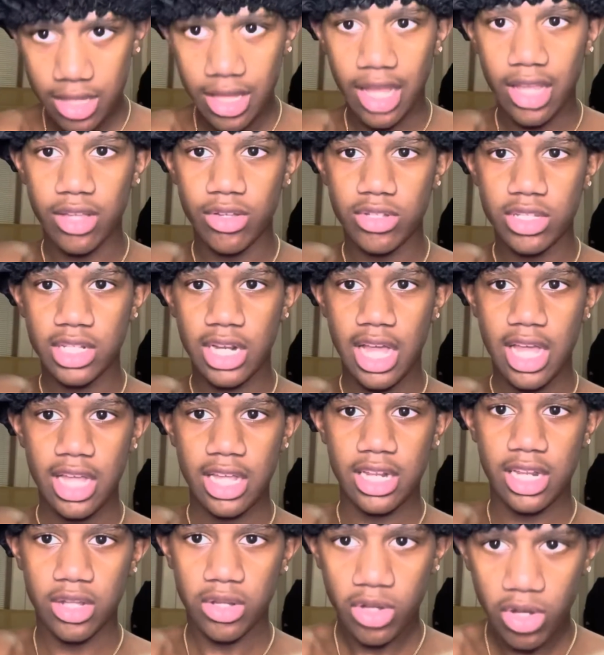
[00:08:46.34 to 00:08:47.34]
like, you see that?
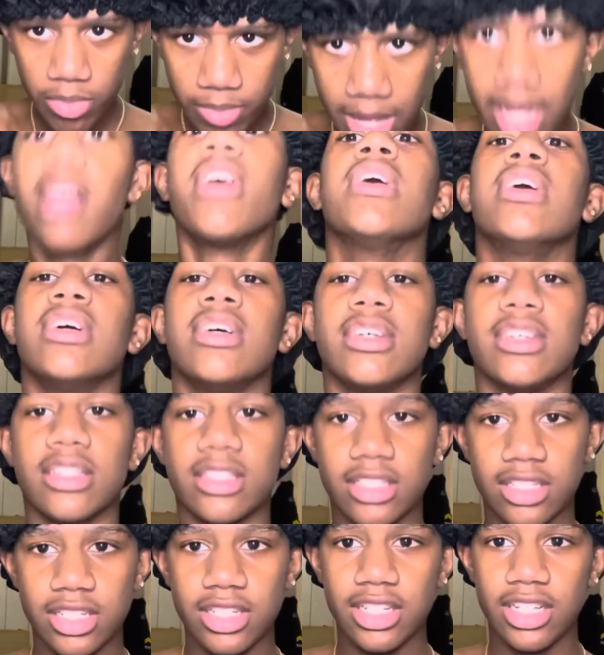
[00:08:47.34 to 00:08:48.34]
And then you go back.
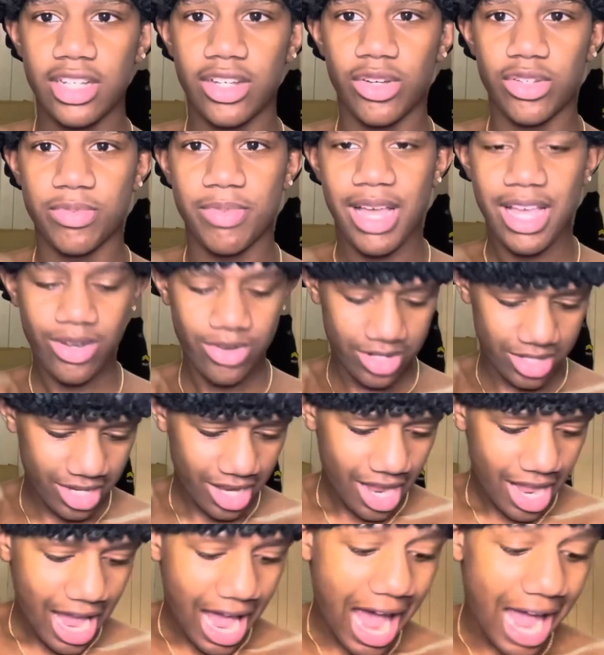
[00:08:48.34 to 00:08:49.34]
It goes backwards.
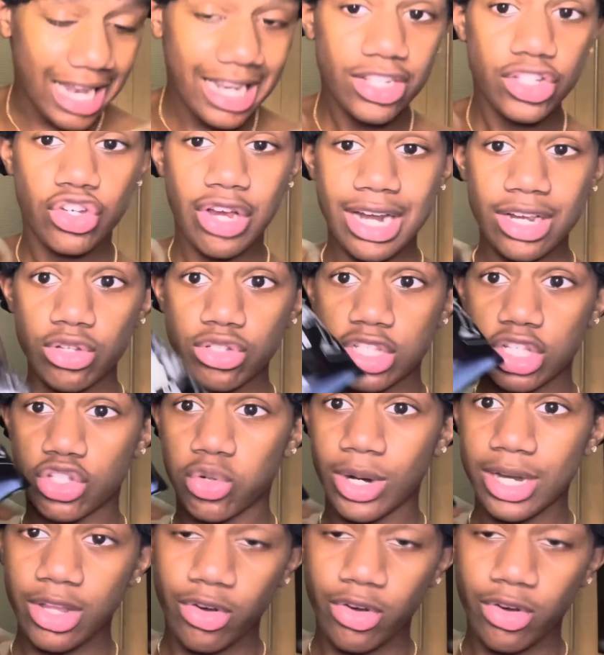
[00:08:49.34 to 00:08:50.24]
All right, let's try to use the 20